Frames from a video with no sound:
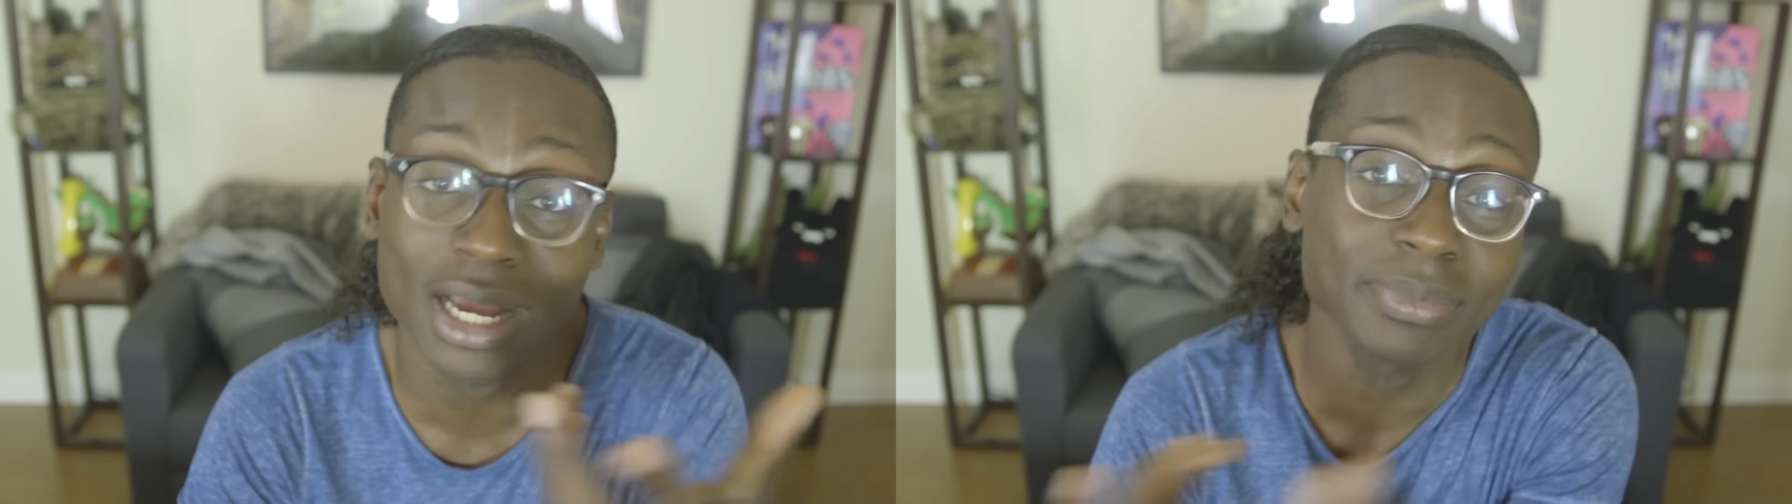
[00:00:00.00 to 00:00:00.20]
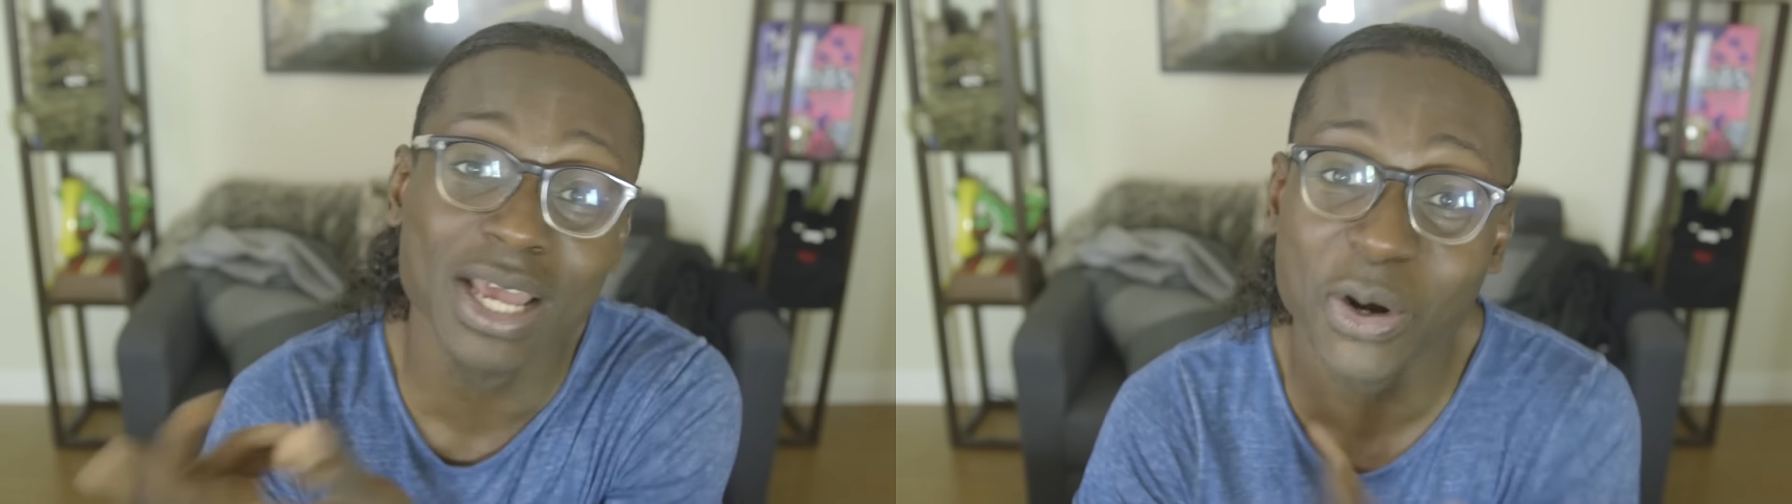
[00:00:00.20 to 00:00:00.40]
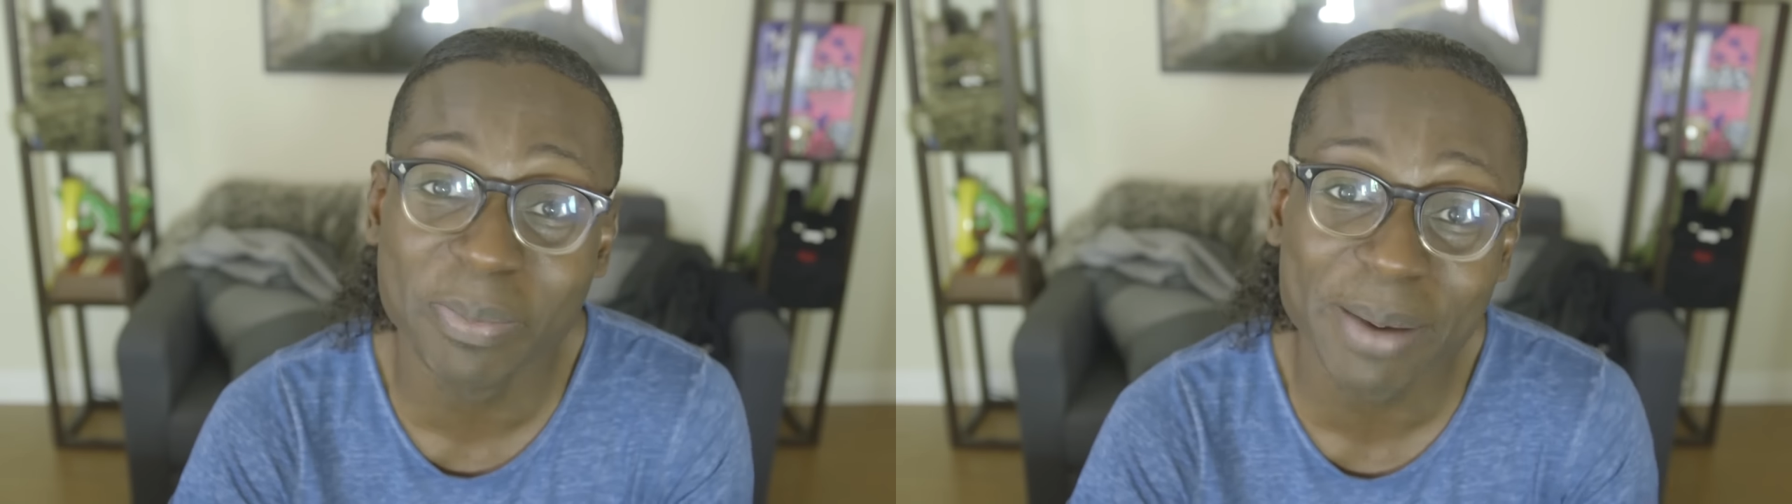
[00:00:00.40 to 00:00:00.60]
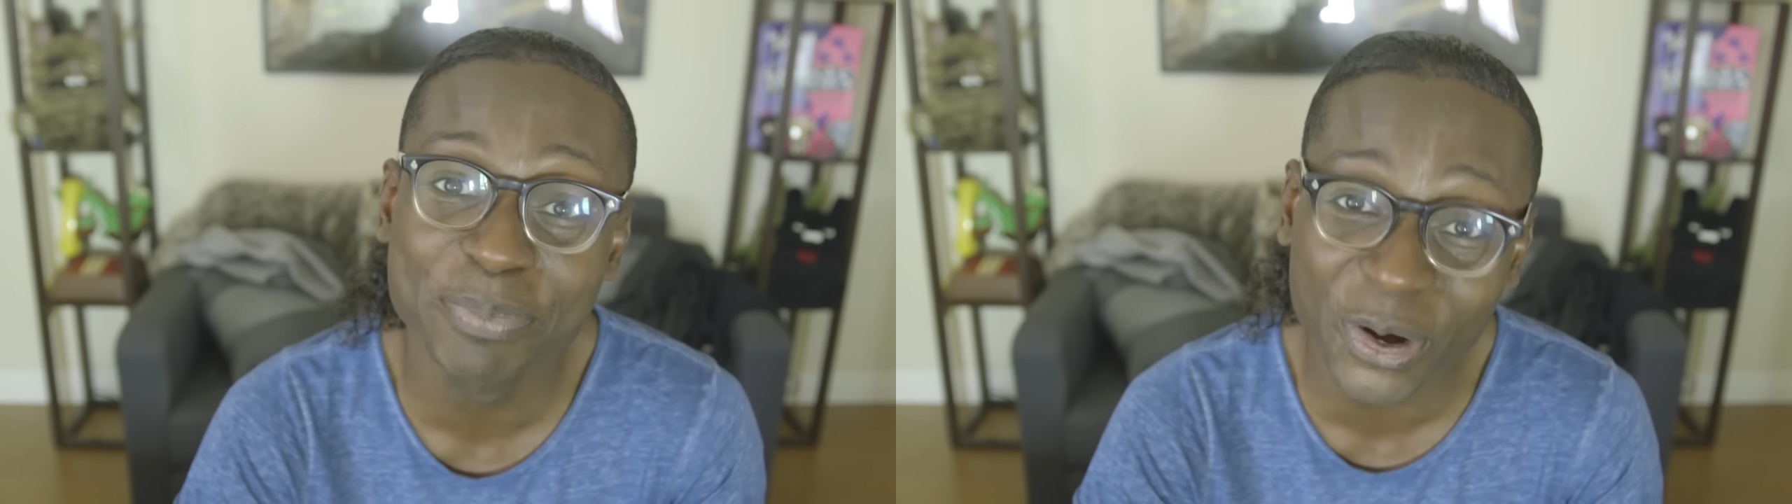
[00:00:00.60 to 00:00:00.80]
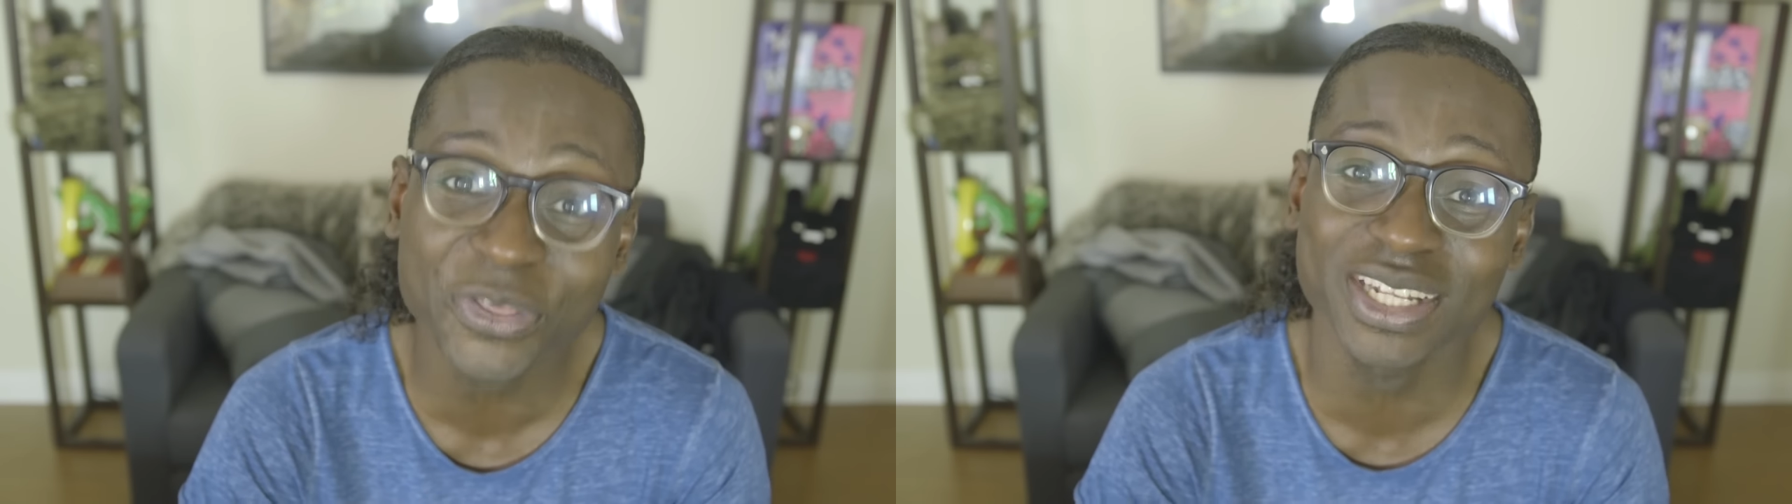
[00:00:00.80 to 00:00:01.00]
comes out on my
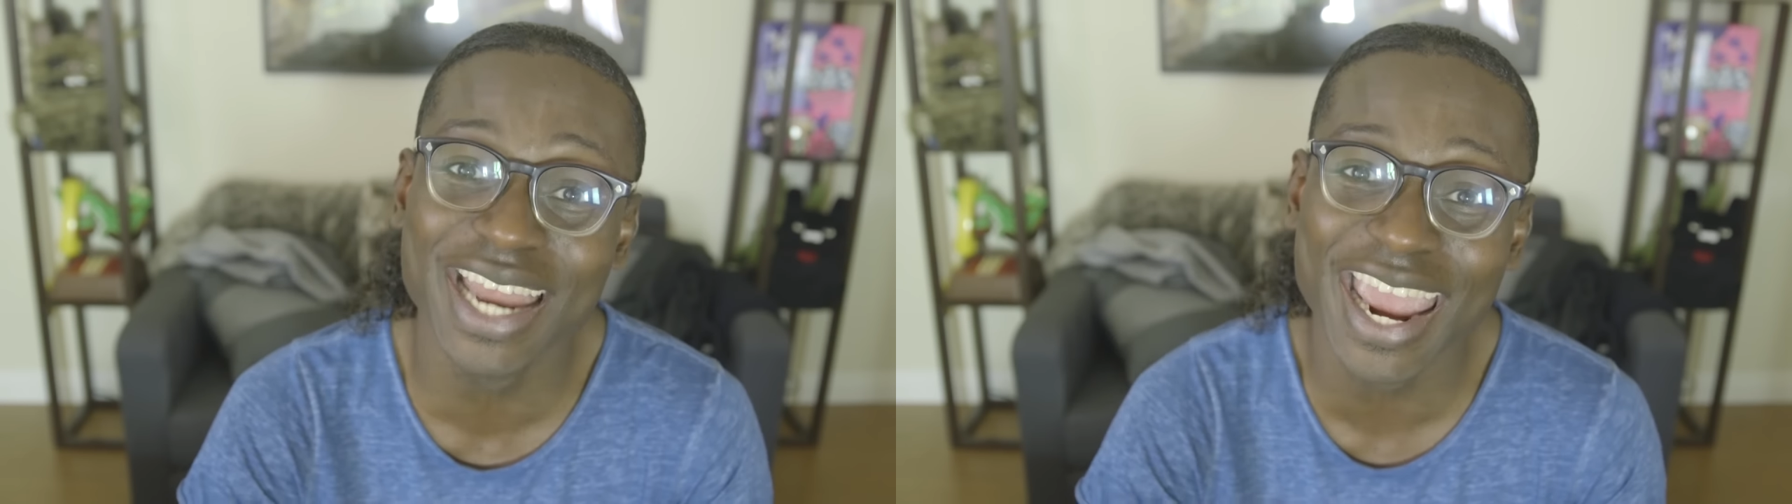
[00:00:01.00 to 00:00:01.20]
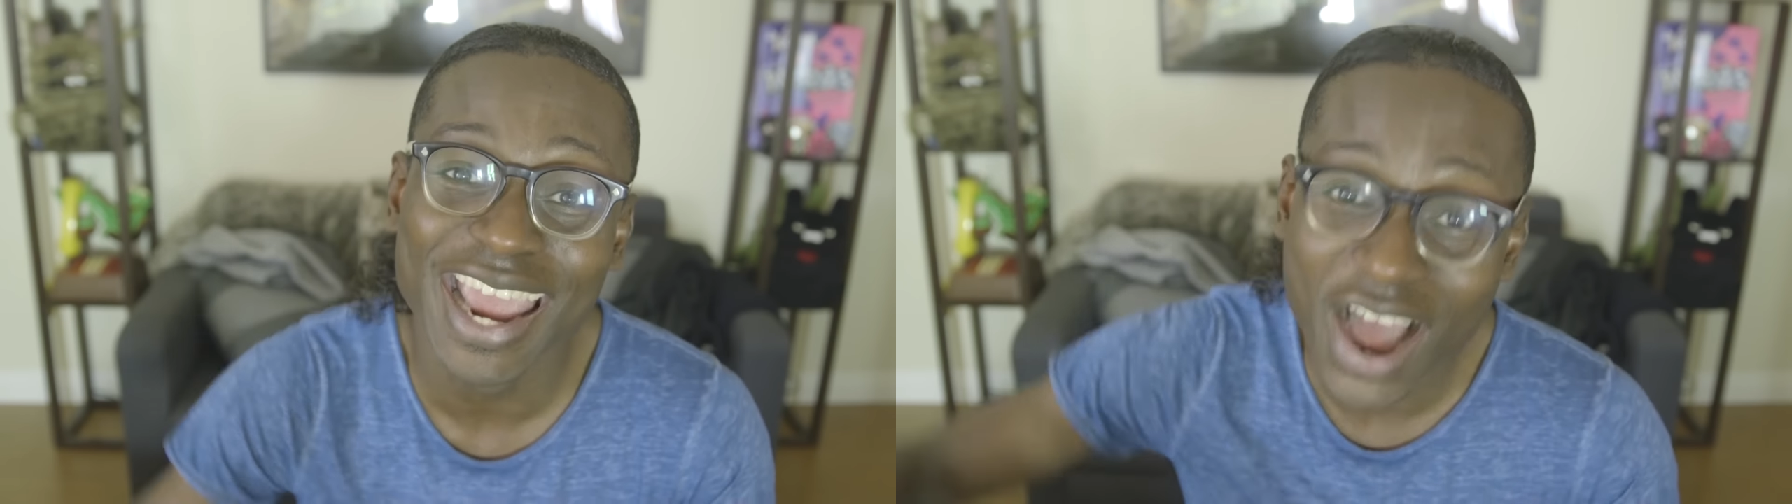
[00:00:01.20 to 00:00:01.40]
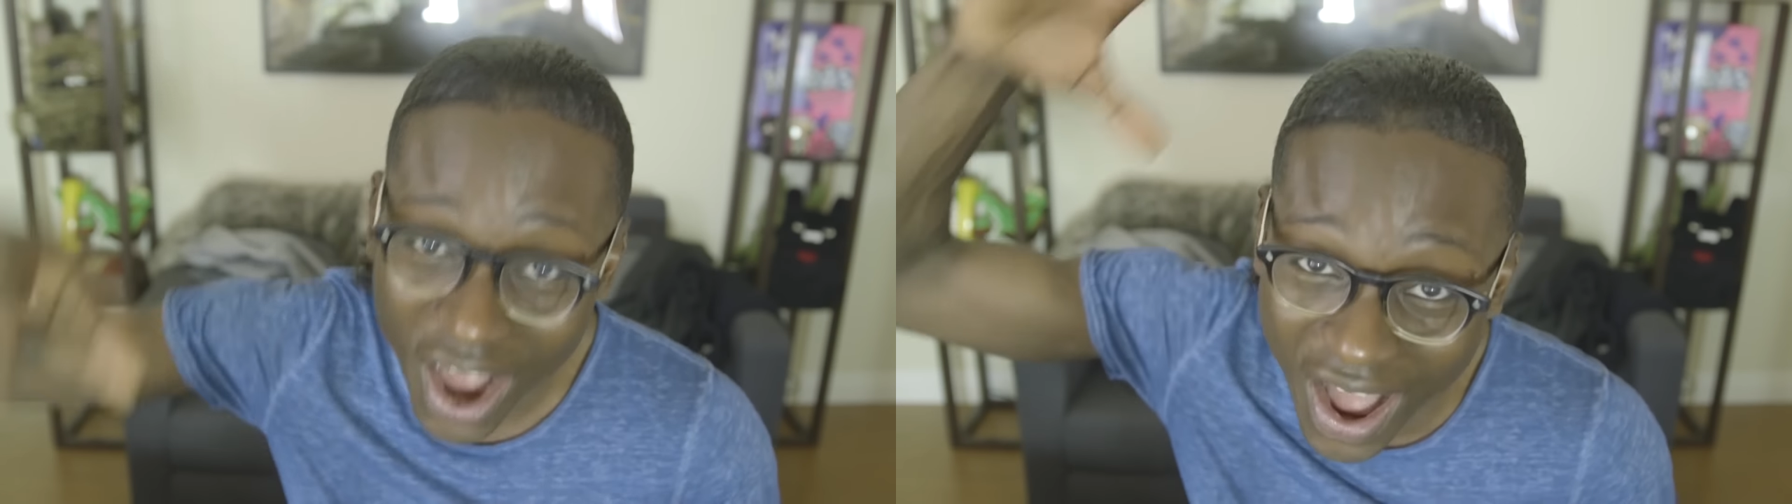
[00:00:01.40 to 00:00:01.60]
birthday.